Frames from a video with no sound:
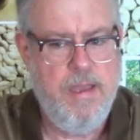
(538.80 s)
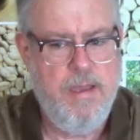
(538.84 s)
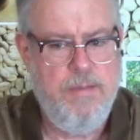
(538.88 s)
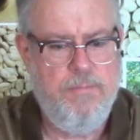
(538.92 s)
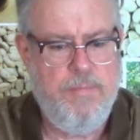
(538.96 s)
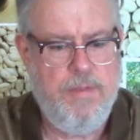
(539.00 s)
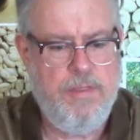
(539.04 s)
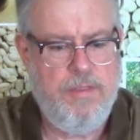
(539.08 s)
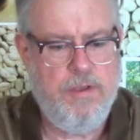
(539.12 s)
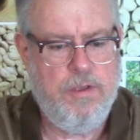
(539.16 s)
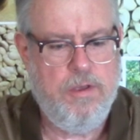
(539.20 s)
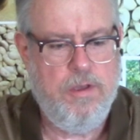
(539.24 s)

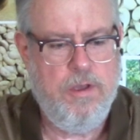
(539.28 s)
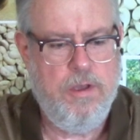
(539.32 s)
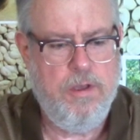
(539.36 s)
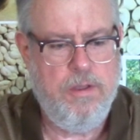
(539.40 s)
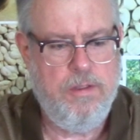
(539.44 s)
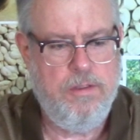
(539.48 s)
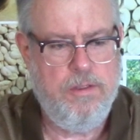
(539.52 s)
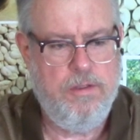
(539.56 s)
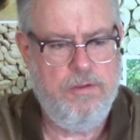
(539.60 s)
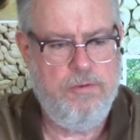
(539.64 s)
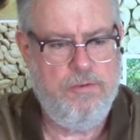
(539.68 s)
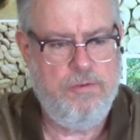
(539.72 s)
But the,
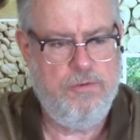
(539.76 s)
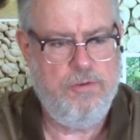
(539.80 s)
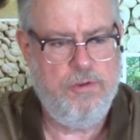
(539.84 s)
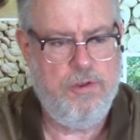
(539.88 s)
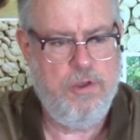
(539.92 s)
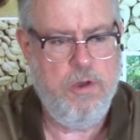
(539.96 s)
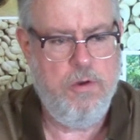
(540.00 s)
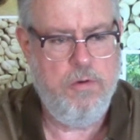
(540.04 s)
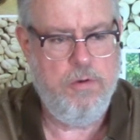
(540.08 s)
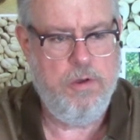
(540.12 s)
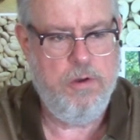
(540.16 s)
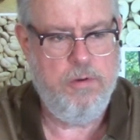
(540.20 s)
the
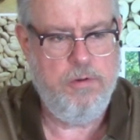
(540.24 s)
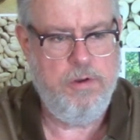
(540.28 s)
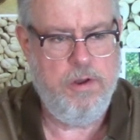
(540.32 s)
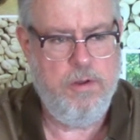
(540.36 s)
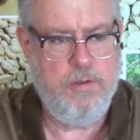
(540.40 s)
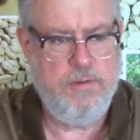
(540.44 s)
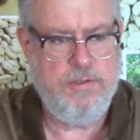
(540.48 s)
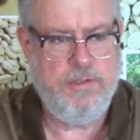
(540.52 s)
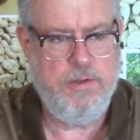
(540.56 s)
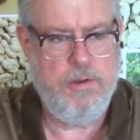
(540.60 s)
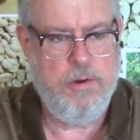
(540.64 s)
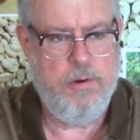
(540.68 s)
cocoa
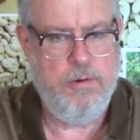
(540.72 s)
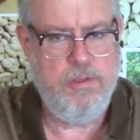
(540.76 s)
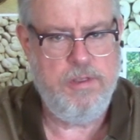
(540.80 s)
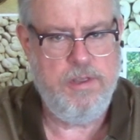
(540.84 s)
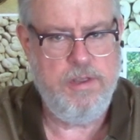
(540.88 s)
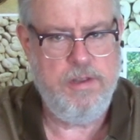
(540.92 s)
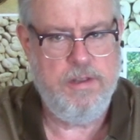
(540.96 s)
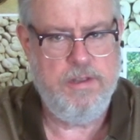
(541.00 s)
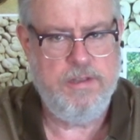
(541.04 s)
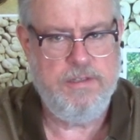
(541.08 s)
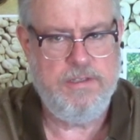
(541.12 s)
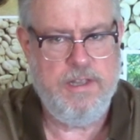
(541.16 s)
notes and
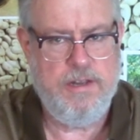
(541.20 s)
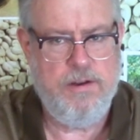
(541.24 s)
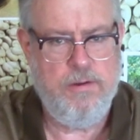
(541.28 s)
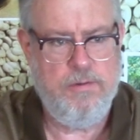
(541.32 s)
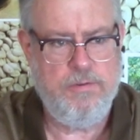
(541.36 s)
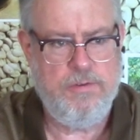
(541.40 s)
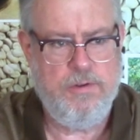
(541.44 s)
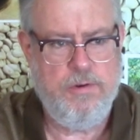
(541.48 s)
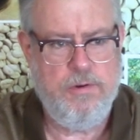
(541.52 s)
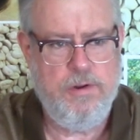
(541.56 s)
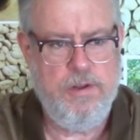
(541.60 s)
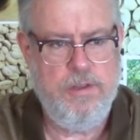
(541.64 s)
earthiness, they don't
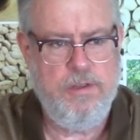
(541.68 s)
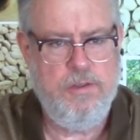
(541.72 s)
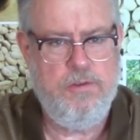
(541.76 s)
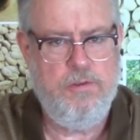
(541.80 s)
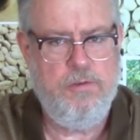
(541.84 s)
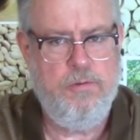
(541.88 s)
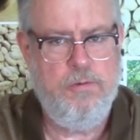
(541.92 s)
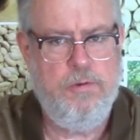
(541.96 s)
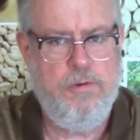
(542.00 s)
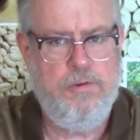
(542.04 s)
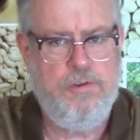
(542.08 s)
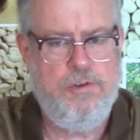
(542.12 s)
turn
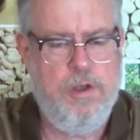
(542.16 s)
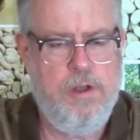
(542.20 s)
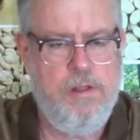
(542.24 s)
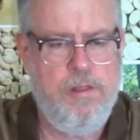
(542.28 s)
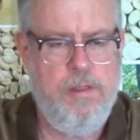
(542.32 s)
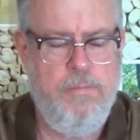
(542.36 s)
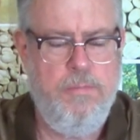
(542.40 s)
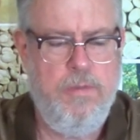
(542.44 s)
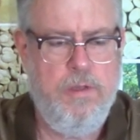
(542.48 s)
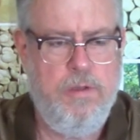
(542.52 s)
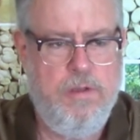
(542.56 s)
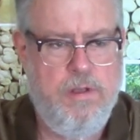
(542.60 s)
into a
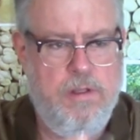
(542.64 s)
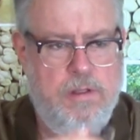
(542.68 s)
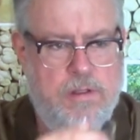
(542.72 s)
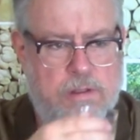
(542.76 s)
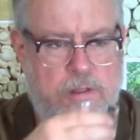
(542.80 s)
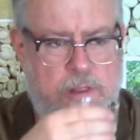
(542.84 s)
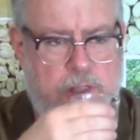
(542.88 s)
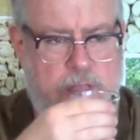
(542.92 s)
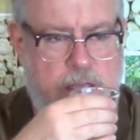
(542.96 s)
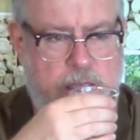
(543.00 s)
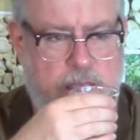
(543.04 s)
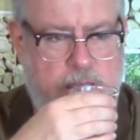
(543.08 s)
chocolate
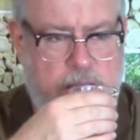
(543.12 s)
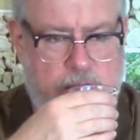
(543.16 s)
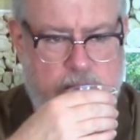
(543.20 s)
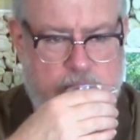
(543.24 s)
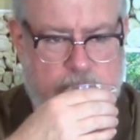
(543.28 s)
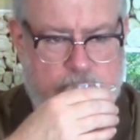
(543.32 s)
milk-like